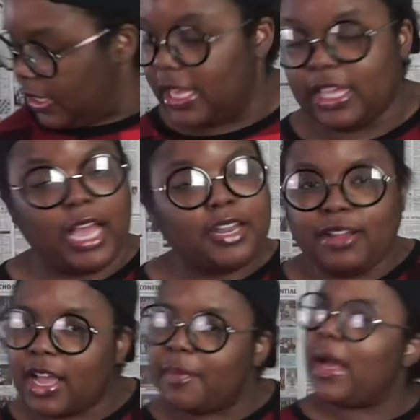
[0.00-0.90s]
Y'all know
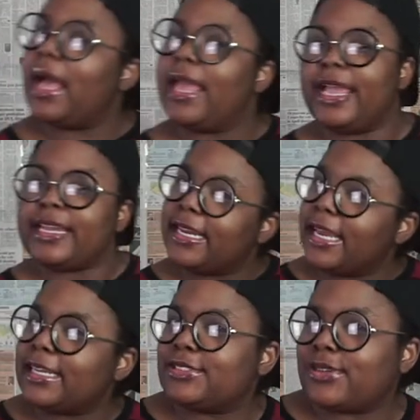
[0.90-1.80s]
I got my handy
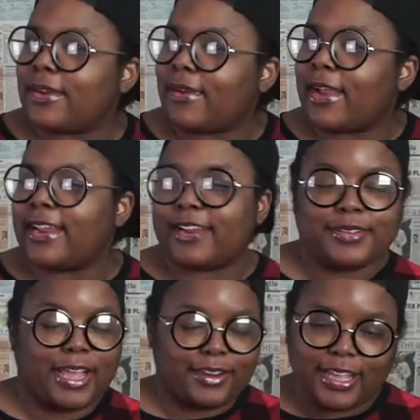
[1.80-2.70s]
dandy tray right here.
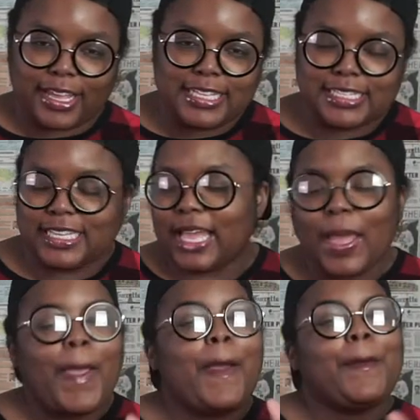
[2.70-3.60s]
Y'all know y'all can't see it.
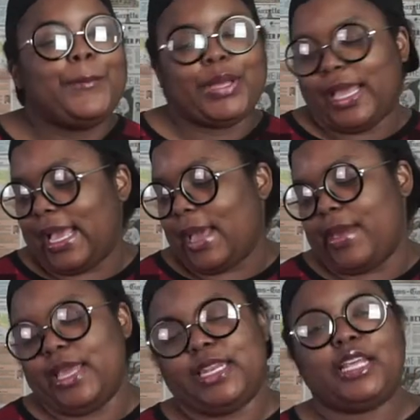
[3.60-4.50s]
But I got my
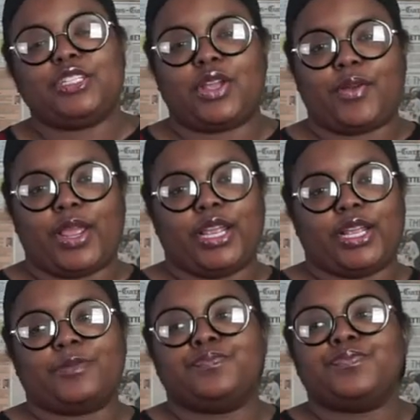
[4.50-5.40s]
handy dandy tray right
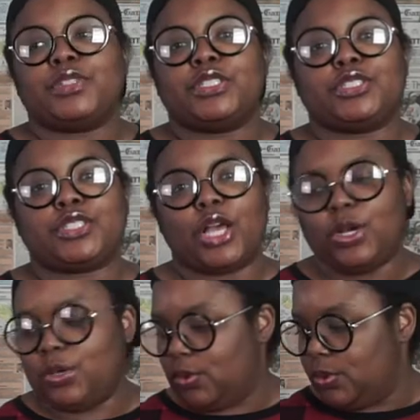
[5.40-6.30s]
here.
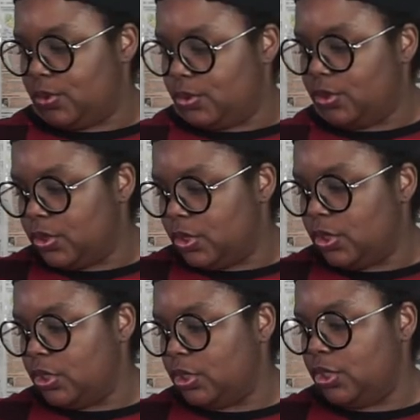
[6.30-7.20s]
So
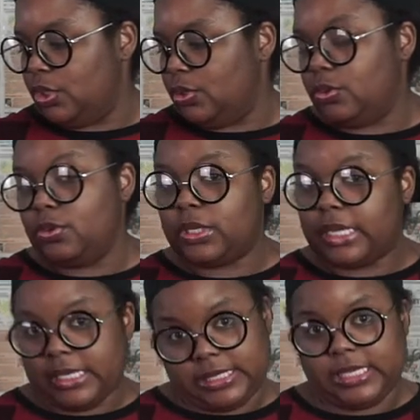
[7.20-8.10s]
you
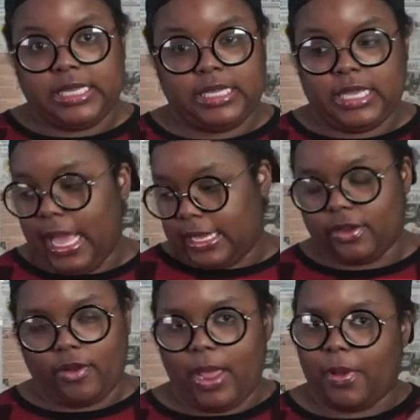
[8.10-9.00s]
can see I can
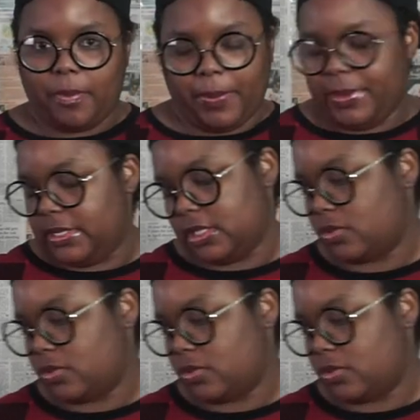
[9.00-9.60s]
grab all my pieces